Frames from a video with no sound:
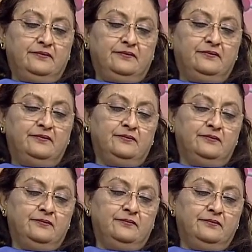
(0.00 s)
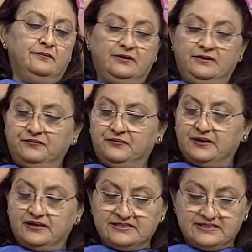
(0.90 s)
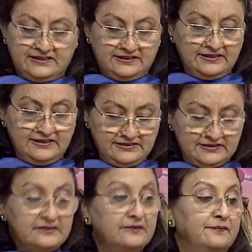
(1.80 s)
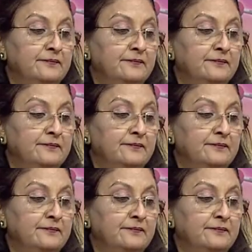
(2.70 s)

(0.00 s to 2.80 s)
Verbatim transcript: So, if you can see this,